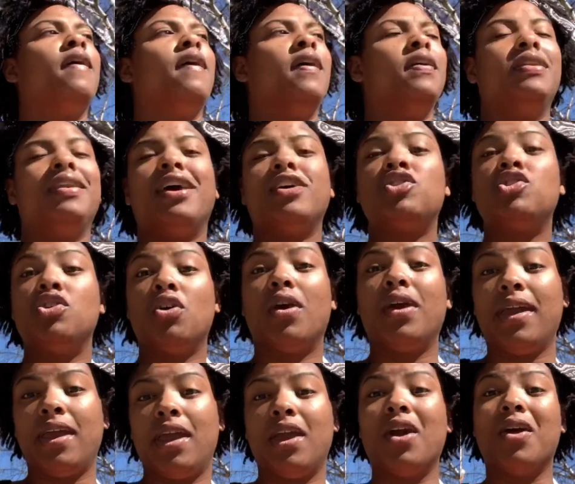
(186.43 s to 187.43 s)
Unless your
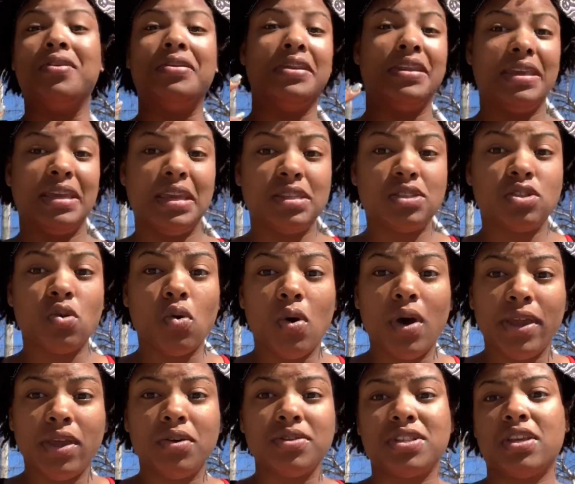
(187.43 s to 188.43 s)
hair needs
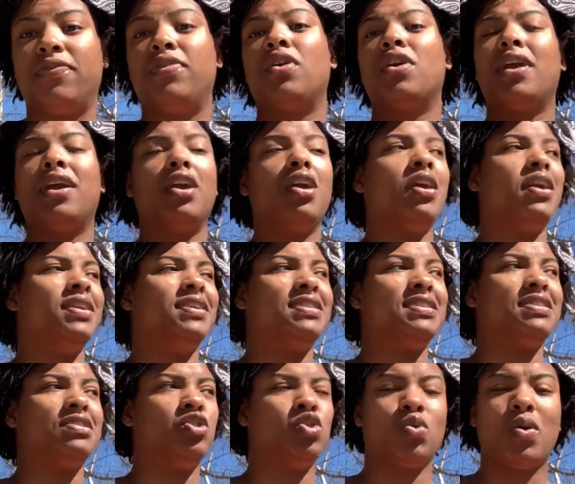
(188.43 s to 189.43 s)
oils, if your hair is
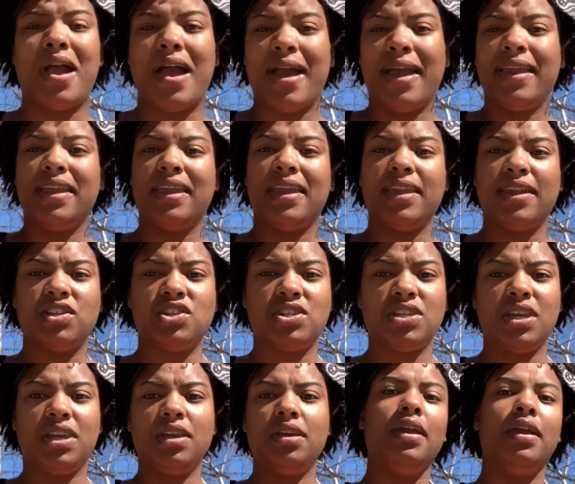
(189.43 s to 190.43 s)
dry,
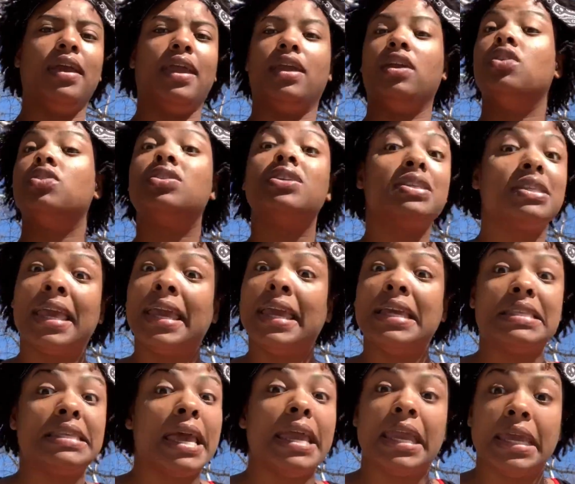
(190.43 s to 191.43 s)
itchy, and you just
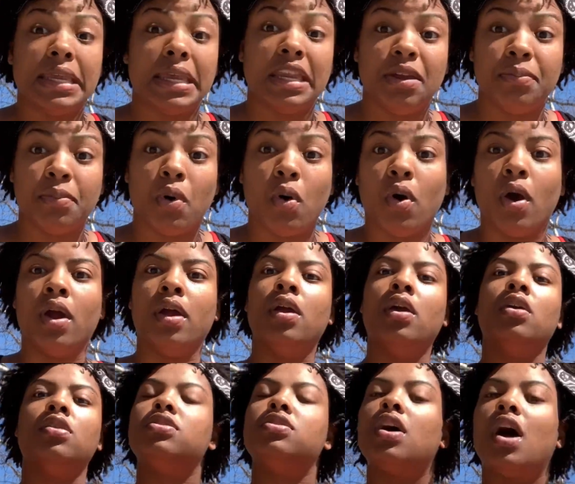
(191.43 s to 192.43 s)
can't take it anymore,
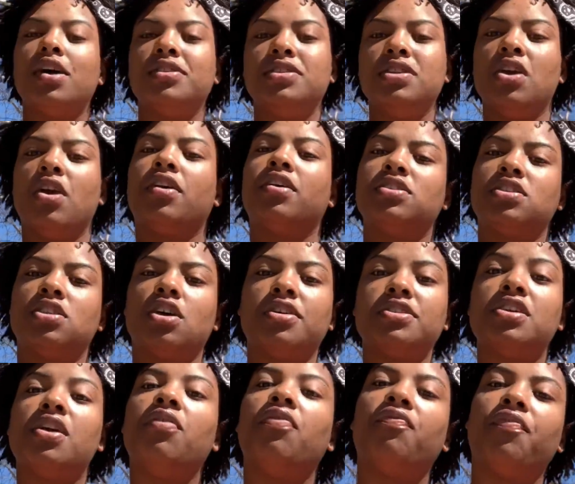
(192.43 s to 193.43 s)
talk to your
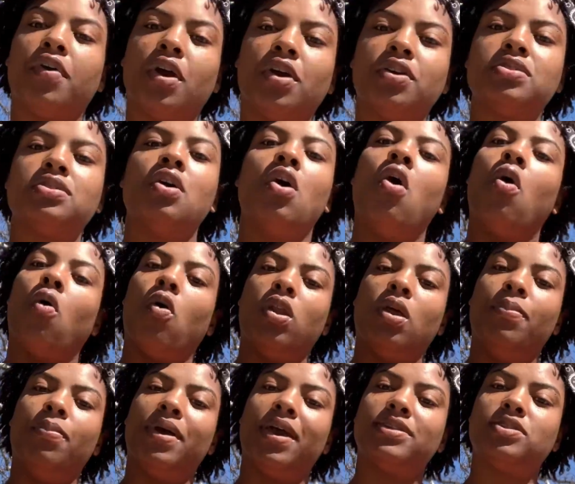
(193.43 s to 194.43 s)
consultant first on
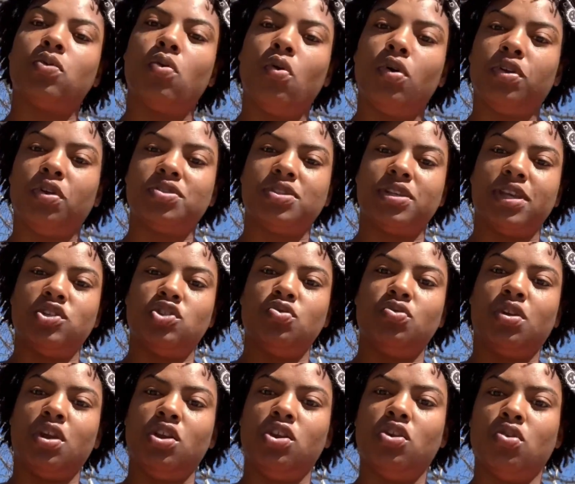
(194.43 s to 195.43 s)
the best oils that you
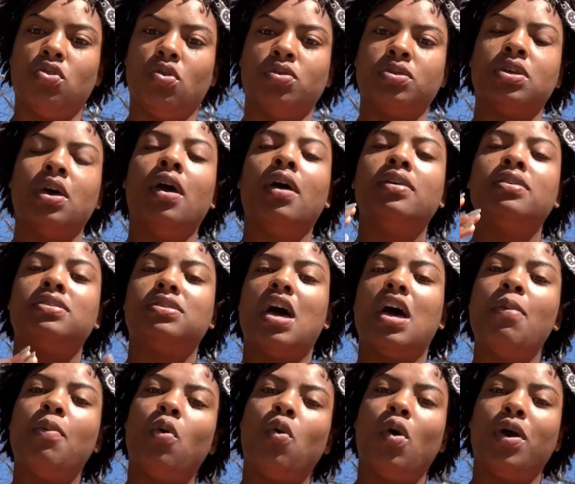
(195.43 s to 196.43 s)
can use.
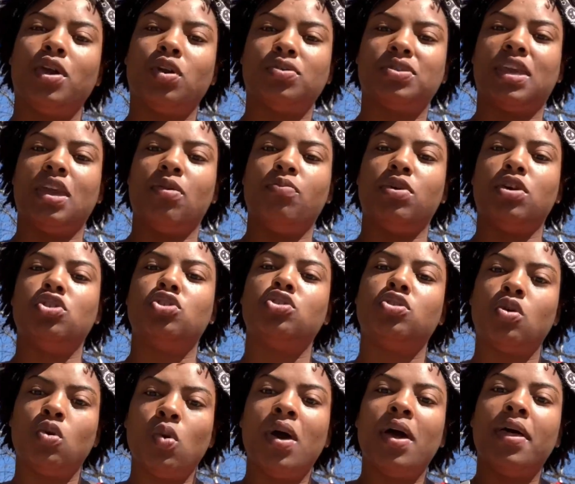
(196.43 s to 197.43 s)
Some oils can be
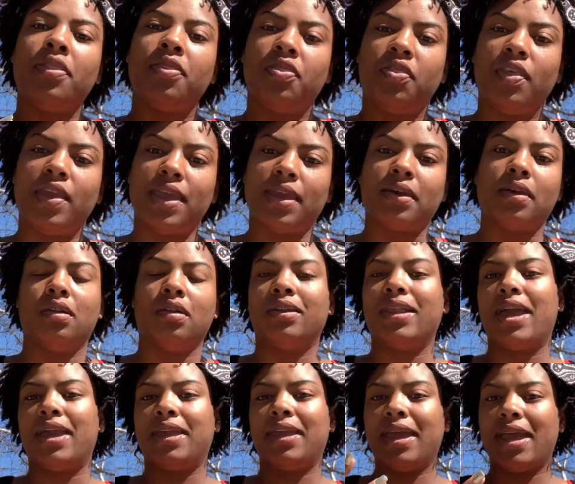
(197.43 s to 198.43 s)
too thick,
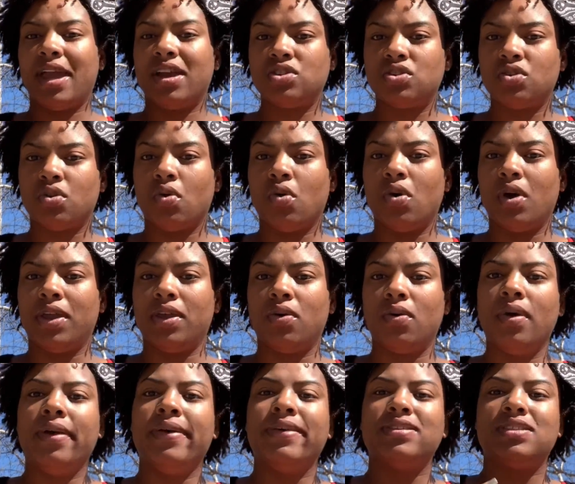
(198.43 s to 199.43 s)
like castor
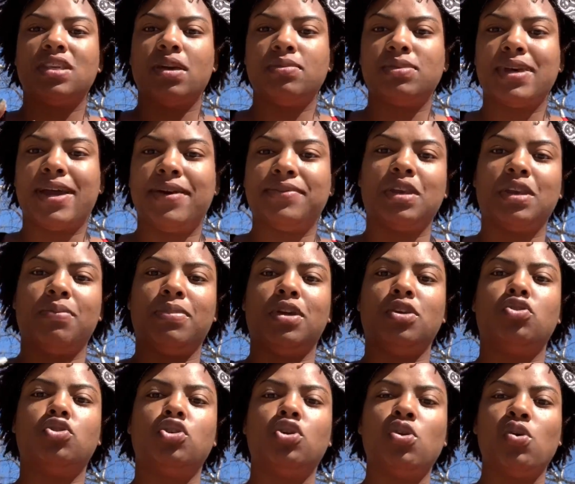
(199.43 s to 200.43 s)
oil, sometimes can be
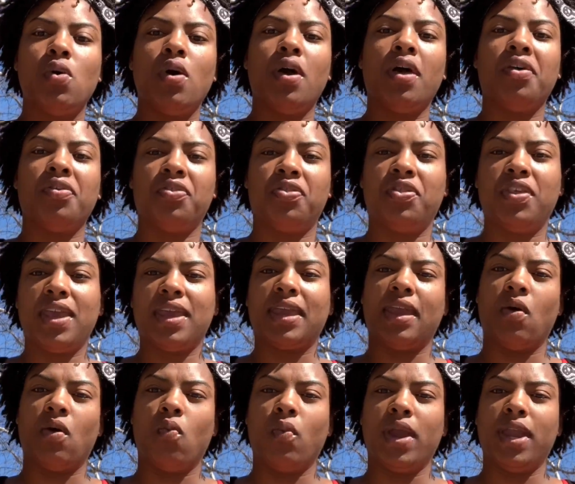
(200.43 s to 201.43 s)
too thick
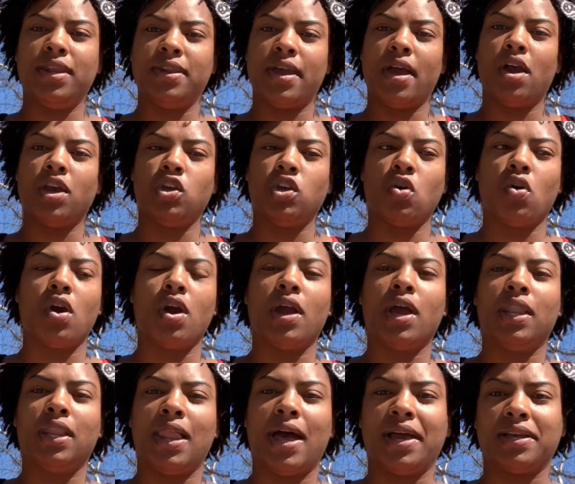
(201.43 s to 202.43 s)
and weigh down your
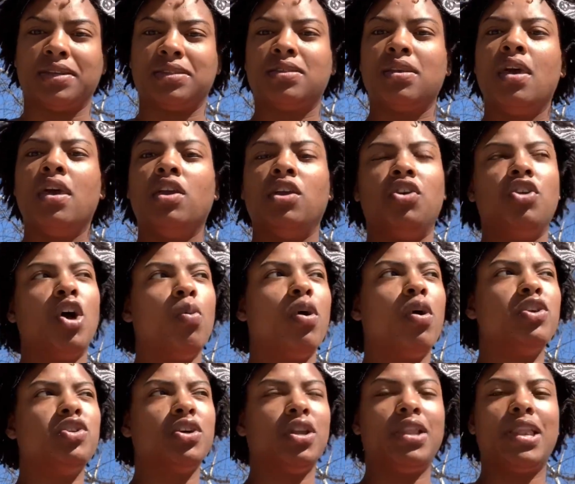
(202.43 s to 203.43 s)
locks. You don't
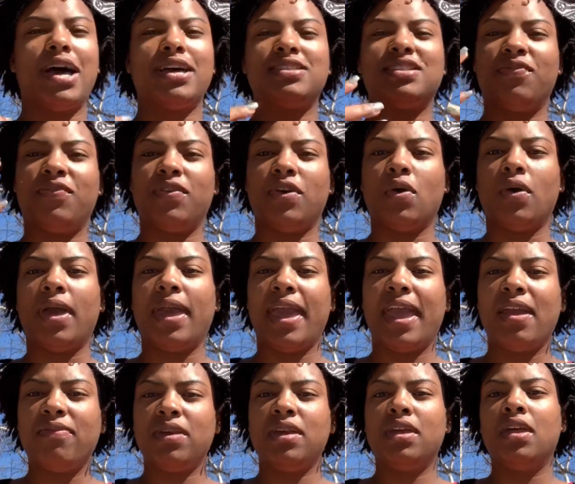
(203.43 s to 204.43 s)
want your locks to feel
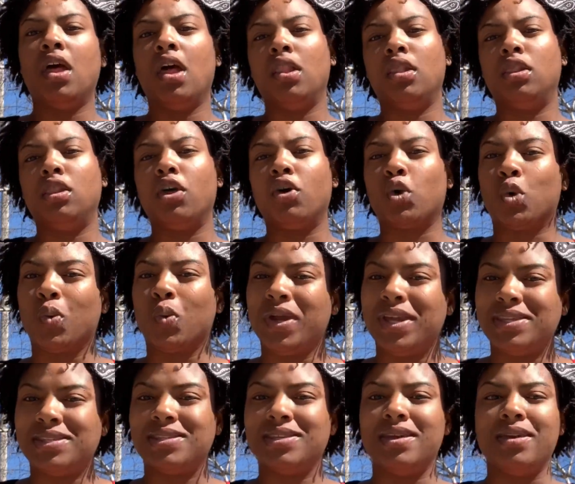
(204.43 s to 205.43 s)
heavy, look
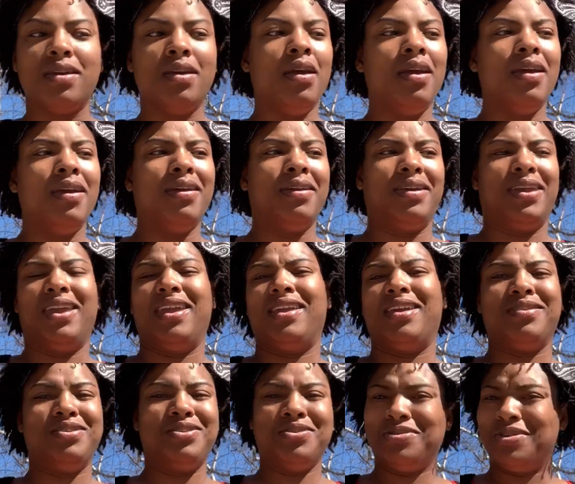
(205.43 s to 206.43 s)
greasy,
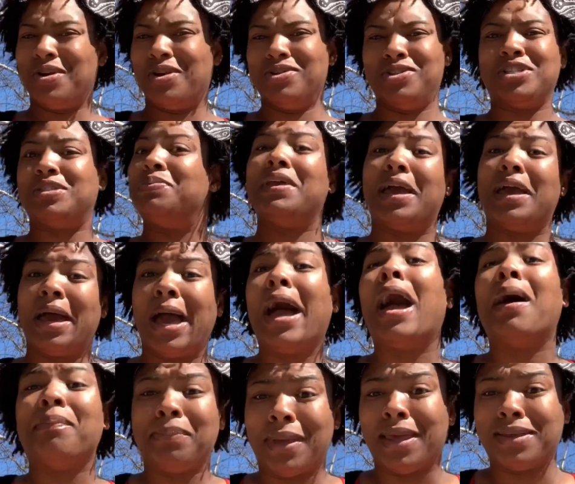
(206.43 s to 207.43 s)
and just be a
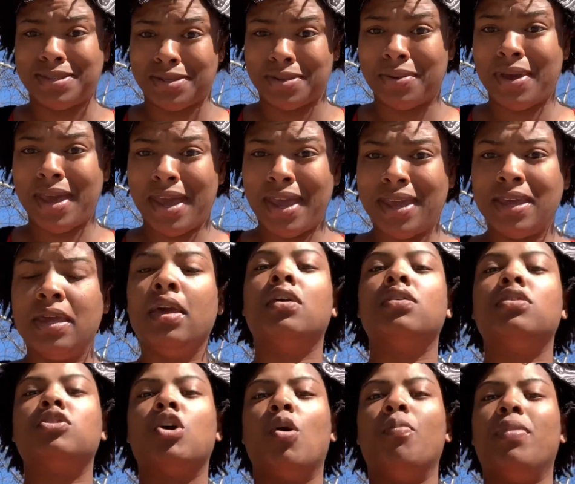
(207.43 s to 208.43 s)
hot mess, okay?
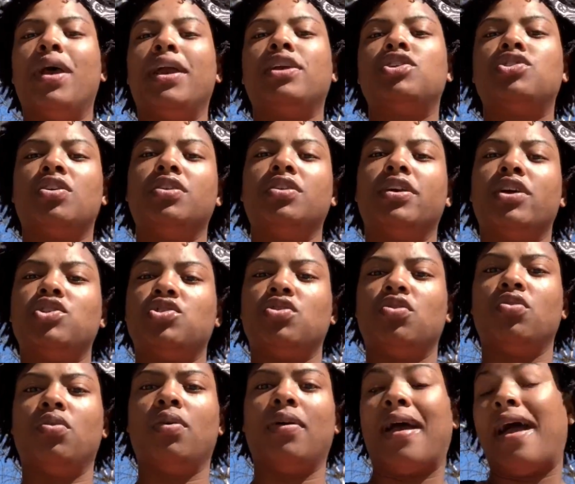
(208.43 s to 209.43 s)
So make sure that
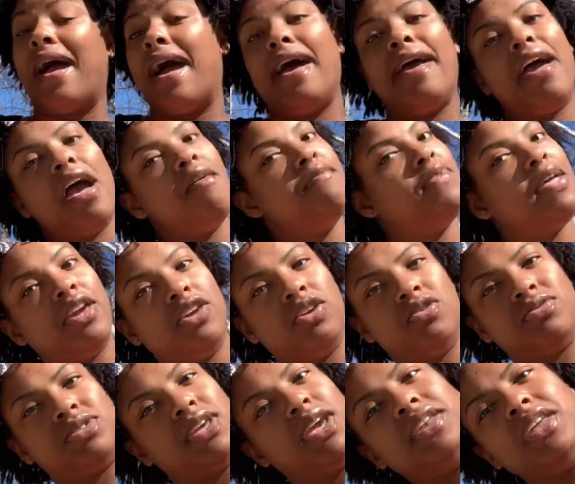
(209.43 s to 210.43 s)
I have not
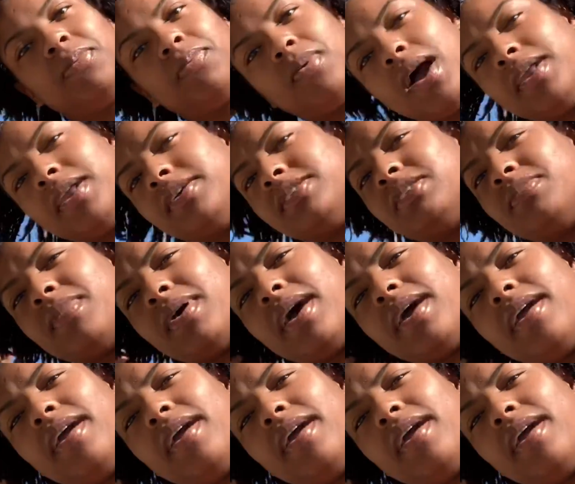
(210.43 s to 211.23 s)
used any products in my